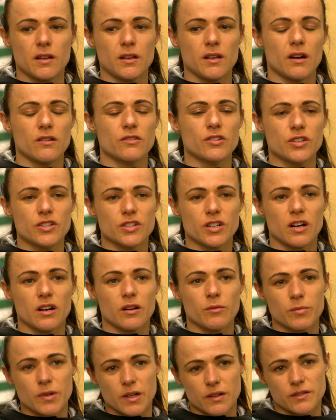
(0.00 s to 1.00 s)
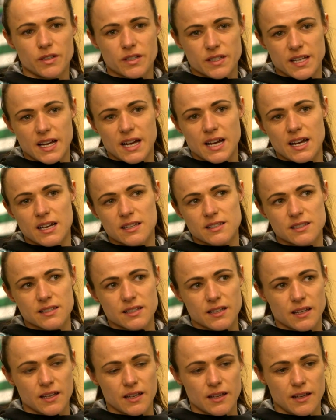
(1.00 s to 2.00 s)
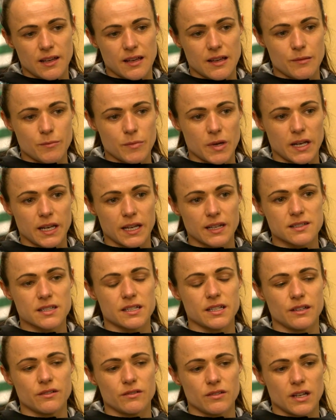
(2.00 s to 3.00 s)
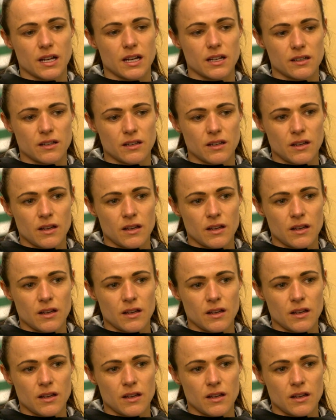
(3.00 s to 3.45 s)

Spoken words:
knowing your job, knowing your task, and executing that,